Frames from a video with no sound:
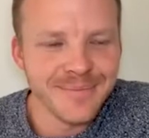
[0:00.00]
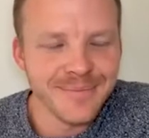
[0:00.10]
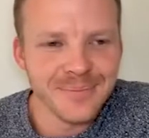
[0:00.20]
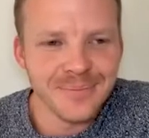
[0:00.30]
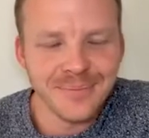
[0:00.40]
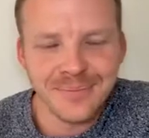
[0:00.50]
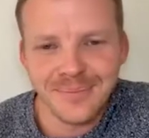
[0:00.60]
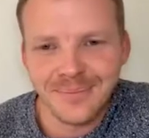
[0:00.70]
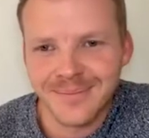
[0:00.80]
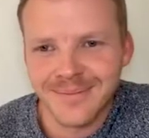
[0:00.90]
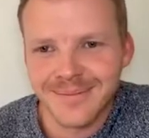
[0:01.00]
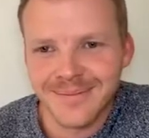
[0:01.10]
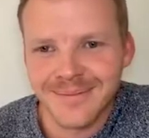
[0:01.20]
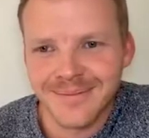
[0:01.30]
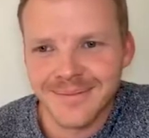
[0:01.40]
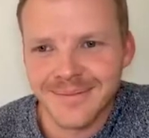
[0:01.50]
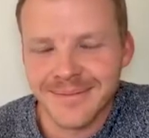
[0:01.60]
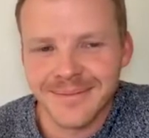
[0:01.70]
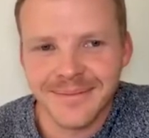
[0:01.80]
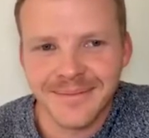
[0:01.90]

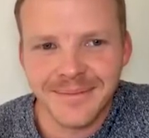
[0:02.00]
This person isn't speaking.